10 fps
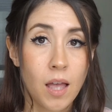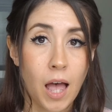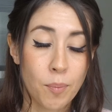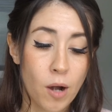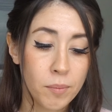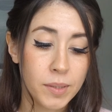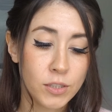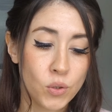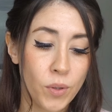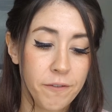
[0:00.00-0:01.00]
I'll probably
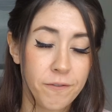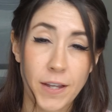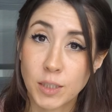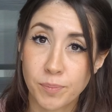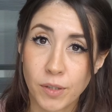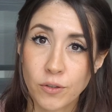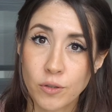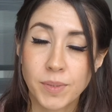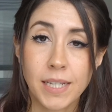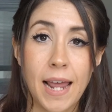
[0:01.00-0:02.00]
join Facebook
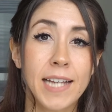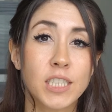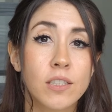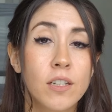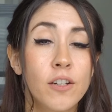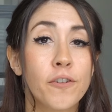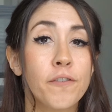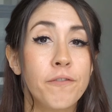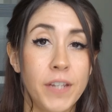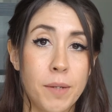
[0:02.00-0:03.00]
groups and ask for
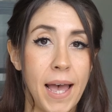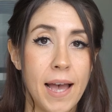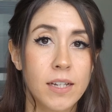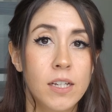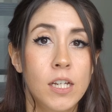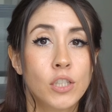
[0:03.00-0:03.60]
feedback.